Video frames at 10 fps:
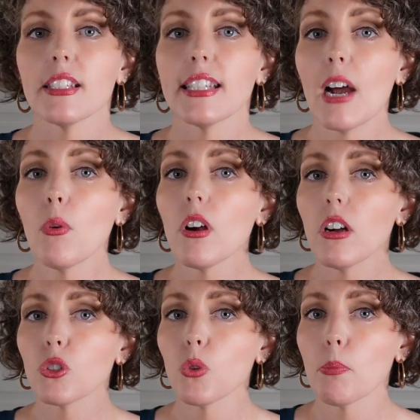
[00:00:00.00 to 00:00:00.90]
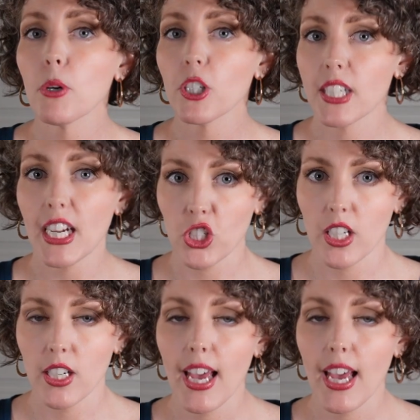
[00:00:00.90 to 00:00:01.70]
Now we're on to our protection.